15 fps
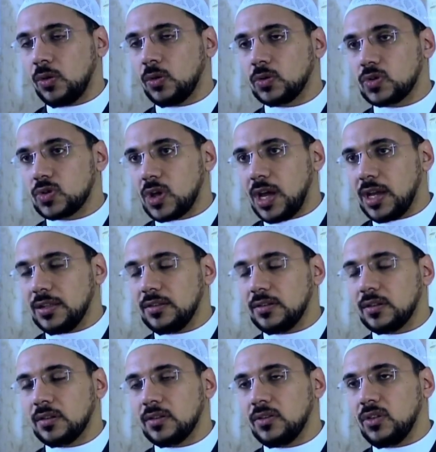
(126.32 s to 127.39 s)
alongside
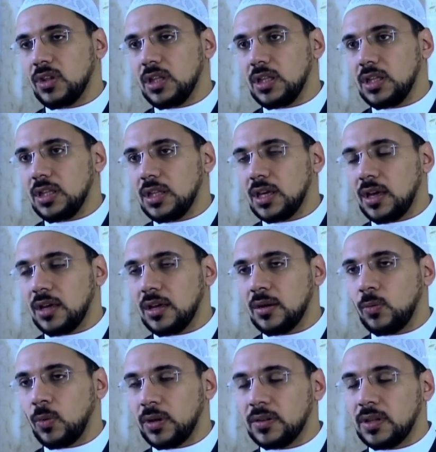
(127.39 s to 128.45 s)
the
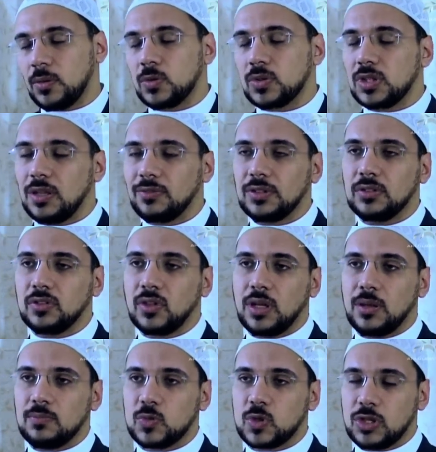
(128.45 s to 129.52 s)
one that was given to
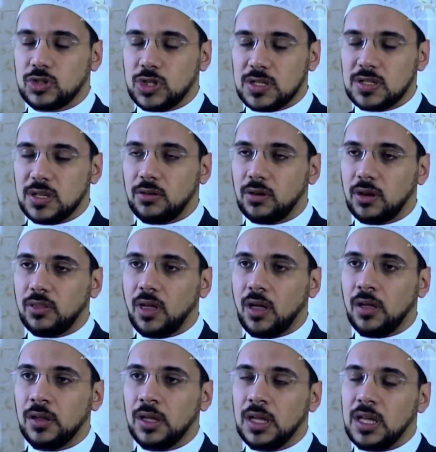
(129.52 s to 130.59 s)
him, such as
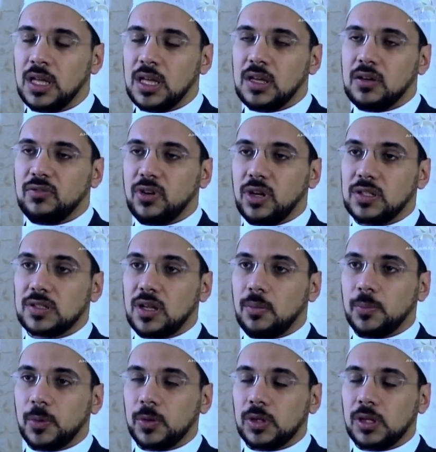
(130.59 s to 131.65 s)
Al-Ridha. For
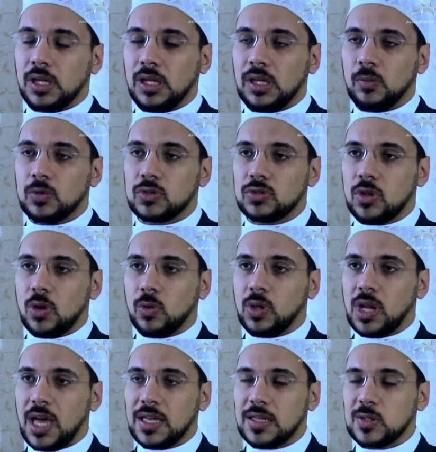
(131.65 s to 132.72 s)
example, he was
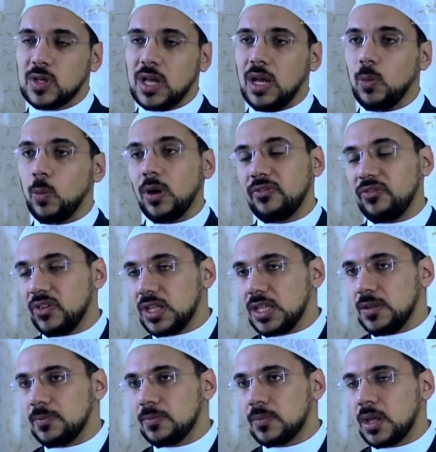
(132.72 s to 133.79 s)
known as
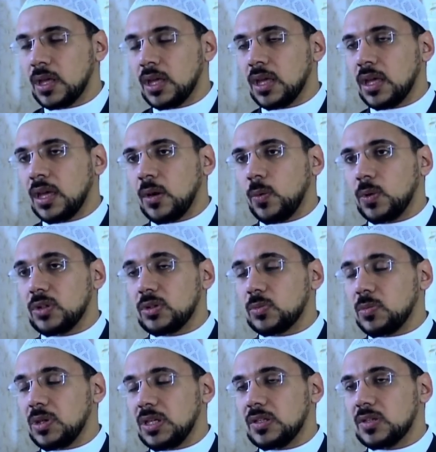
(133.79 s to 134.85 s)
Al-Wafi,
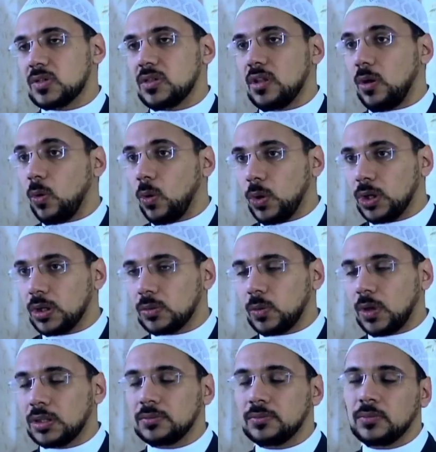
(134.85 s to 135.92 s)
which means the loyal
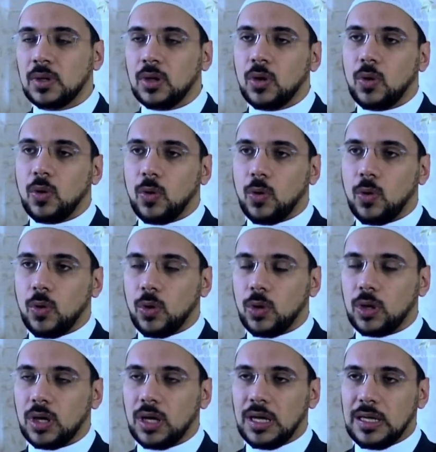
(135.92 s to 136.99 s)
one,
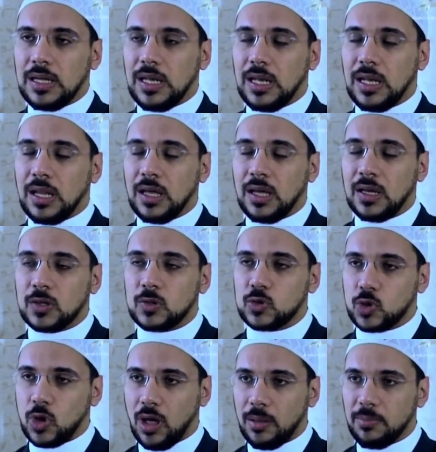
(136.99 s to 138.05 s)
or
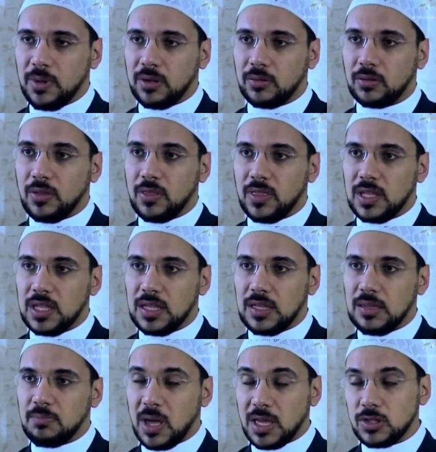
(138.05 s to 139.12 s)
Al-Sabir,
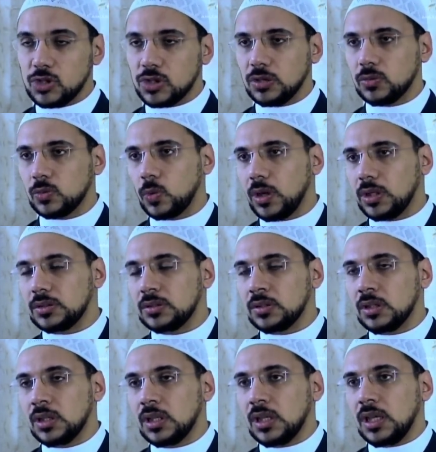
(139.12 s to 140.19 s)
the patient one.
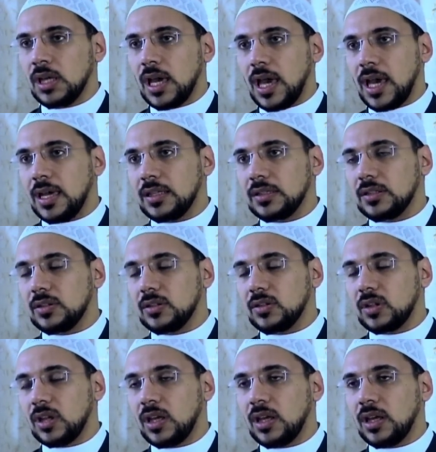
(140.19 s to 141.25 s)
And